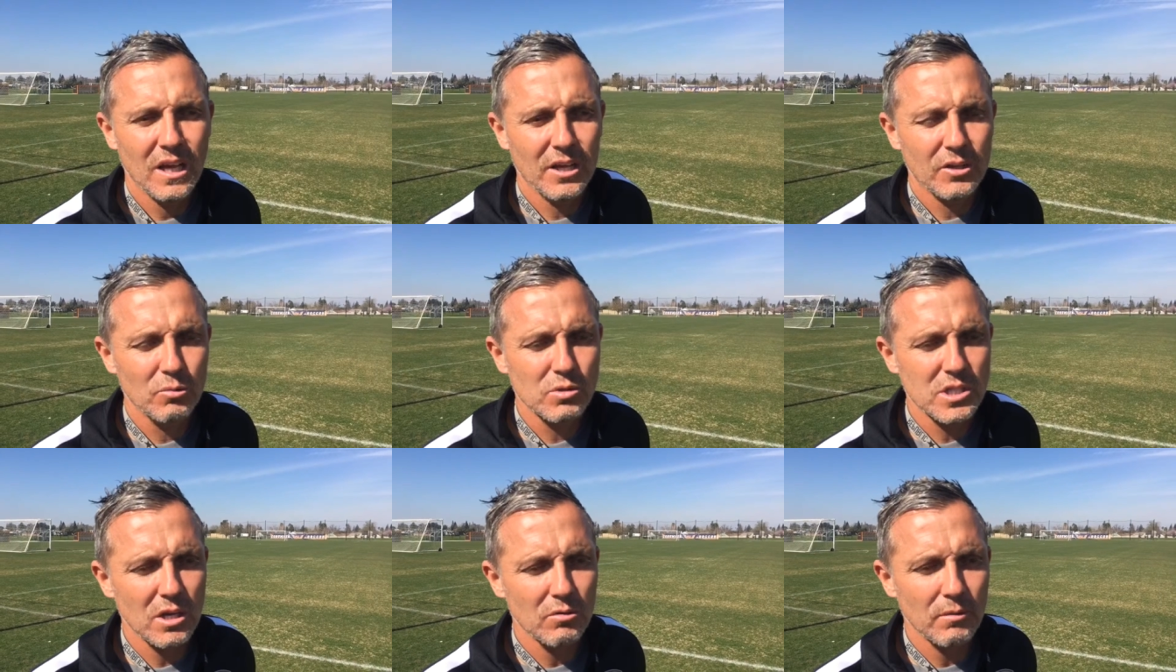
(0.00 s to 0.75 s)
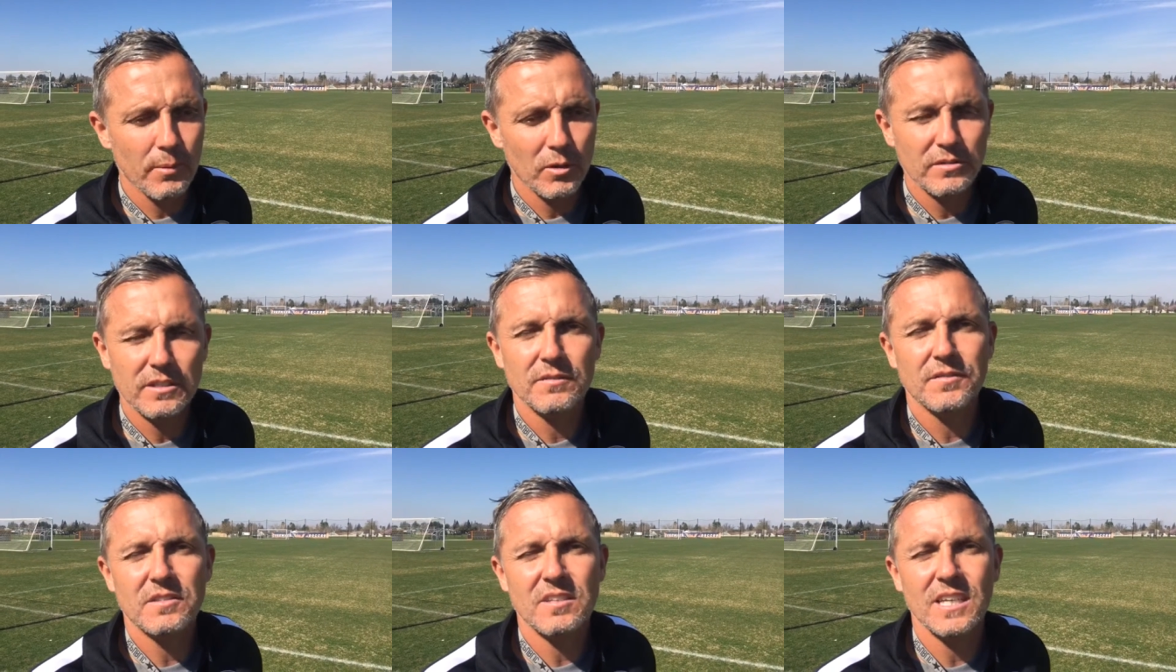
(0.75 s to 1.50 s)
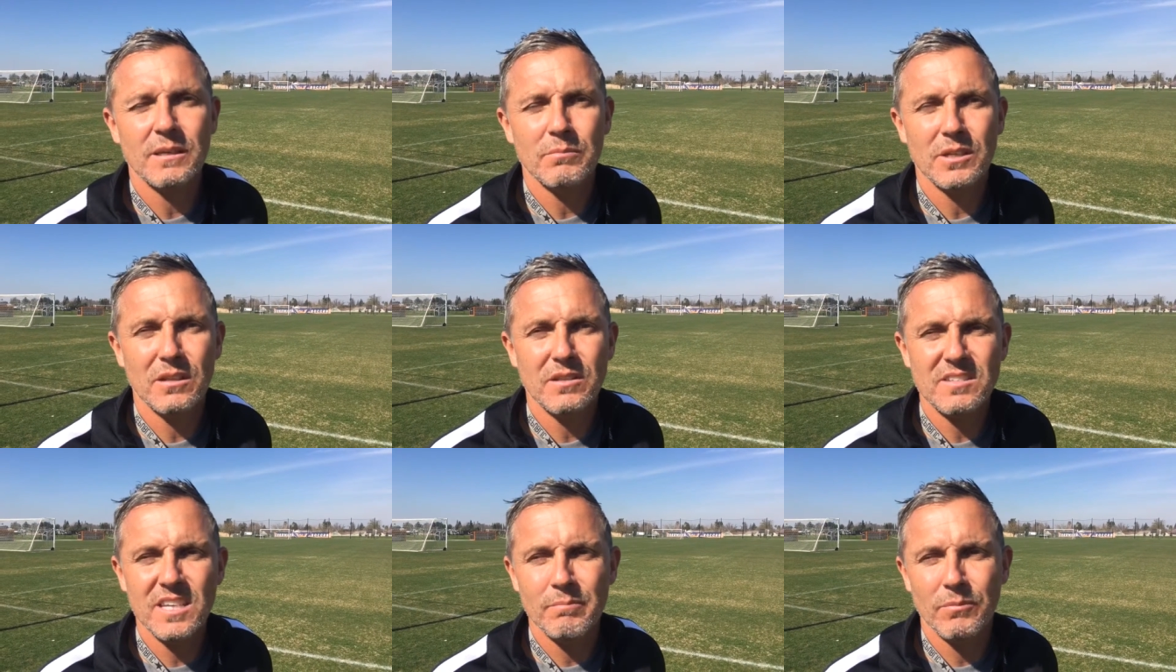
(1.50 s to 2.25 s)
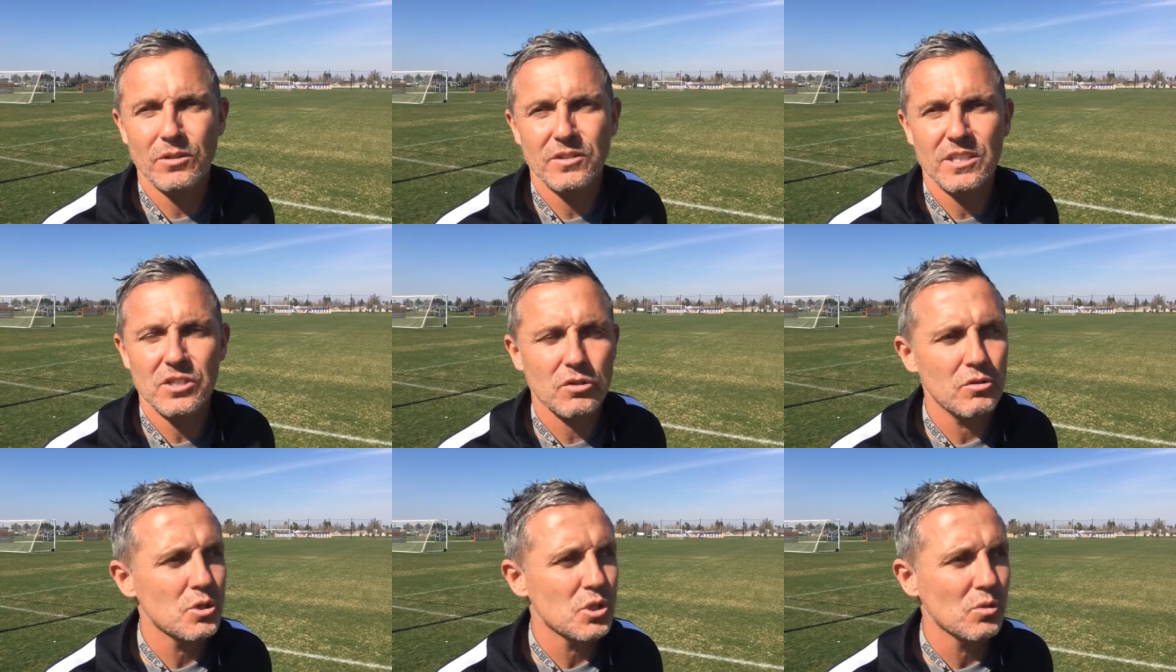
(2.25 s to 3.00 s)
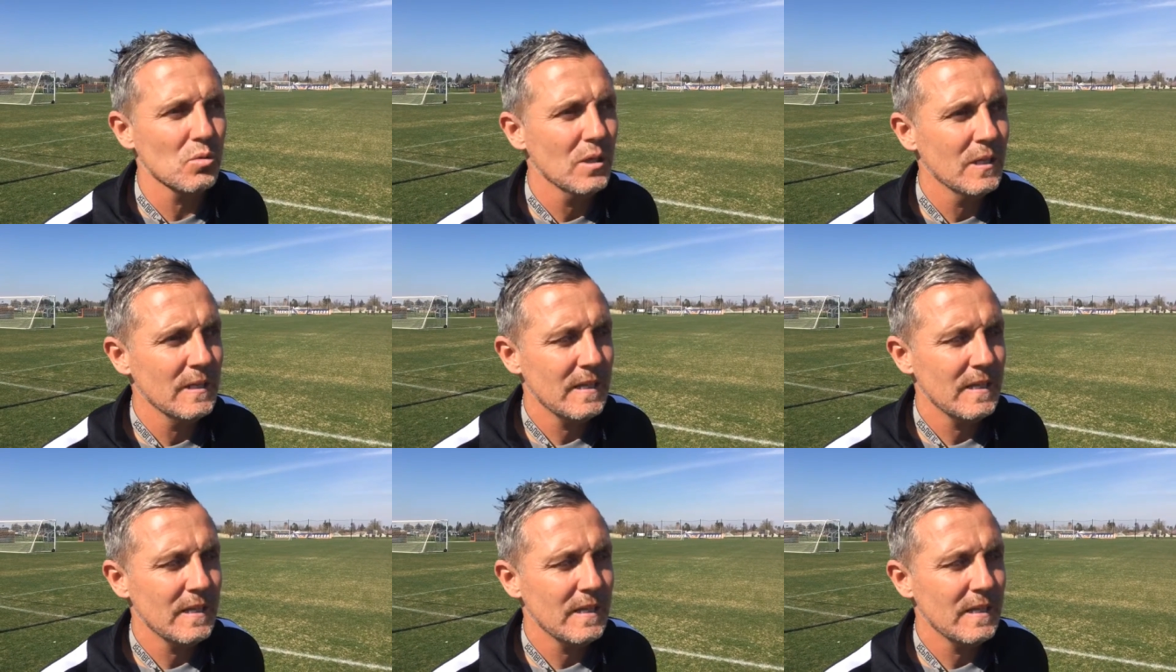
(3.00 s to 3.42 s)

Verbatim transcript: and also the bonding of the team. You know, the team bonding is crucial.